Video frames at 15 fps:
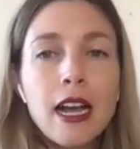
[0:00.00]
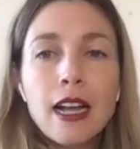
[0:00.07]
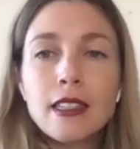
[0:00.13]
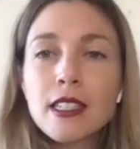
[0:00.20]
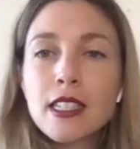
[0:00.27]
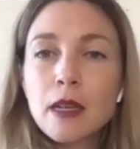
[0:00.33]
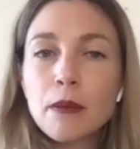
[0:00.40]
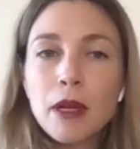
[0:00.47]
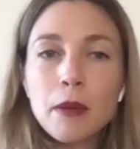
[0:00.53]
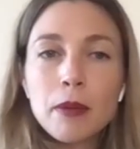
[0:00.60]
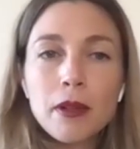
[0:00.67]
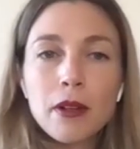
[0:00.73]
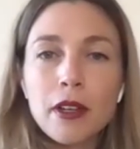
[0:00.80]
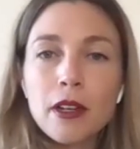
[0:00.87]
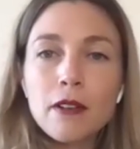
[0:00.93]
And some
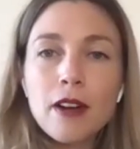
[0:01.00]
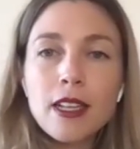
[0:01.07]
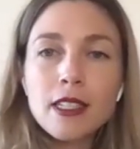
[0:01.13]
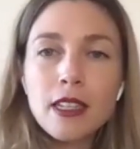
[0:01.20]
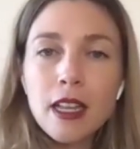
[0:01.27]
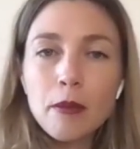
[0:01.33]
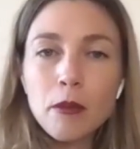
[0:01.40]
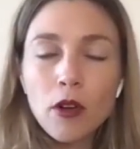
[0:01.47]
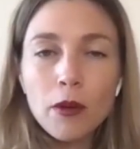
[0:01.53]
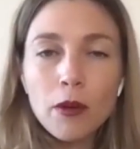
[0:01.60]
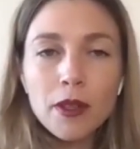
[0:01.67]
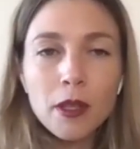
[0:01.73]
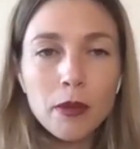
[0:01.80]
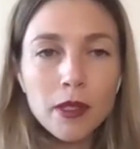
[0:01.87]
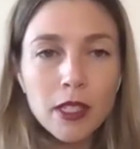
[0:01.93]
people are going to resonate more
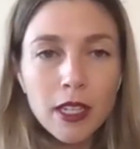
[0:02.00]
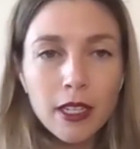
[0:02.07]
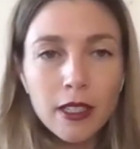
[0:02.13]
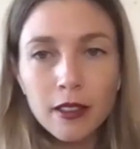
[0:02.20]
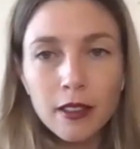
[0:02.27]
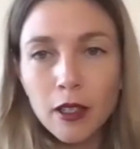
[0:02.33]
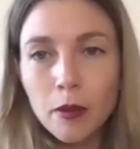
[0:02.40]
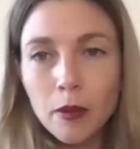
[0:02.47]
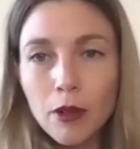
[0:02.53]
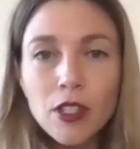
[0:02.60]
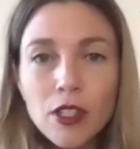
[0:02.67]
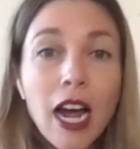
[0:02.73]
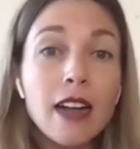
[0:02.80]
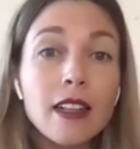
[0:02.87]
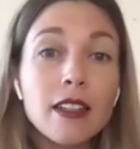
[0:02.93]
with a particular
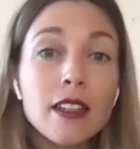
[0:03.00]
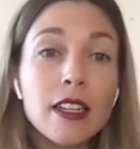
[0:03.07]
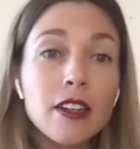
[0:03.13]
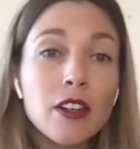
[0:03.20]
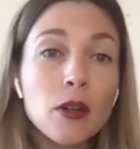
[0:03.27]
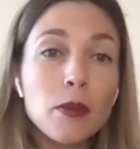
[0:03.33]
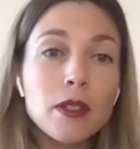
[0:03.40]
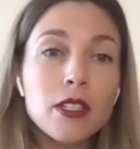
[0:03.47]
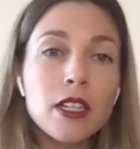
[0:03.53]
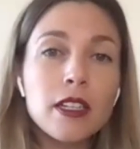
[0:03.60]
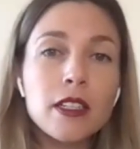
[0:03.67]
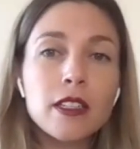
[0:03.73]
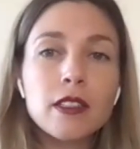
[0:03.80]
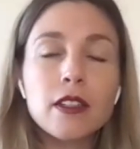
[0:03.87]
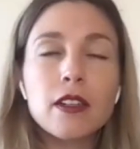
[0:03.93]
modality or a
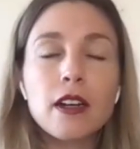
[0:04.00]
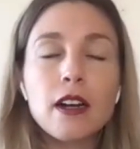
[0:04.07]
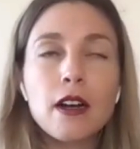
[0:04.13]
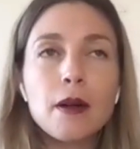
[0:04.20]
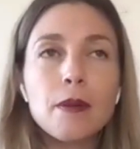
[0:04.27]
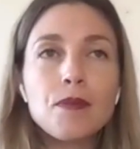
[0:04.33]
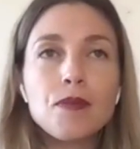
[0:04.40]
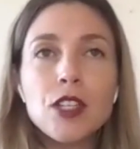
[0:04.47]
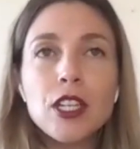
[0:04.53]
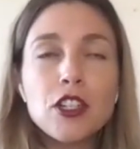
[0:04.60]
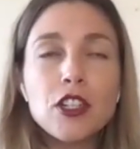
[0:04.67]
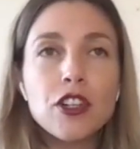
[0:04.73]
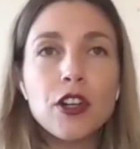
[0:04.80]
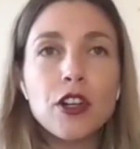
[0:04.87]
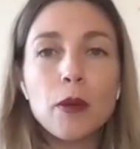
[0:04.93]
particular um,
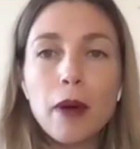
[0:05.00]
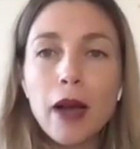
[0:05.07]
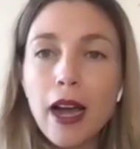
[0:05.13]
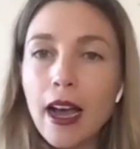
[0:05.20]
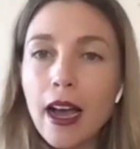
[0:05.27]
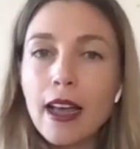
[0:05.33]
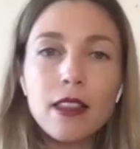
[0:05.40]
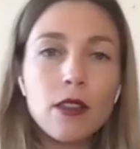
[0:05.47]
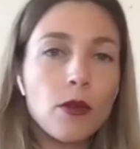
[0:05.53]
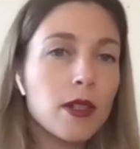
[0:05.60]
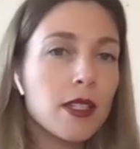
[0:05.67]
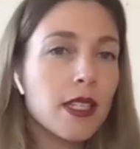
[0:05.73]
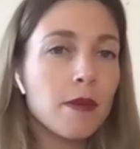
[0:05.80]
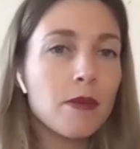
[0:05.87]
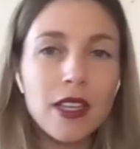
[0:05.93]
teaching or path
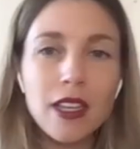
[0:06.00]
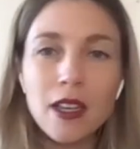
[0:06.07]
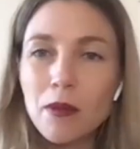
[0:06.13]
or something.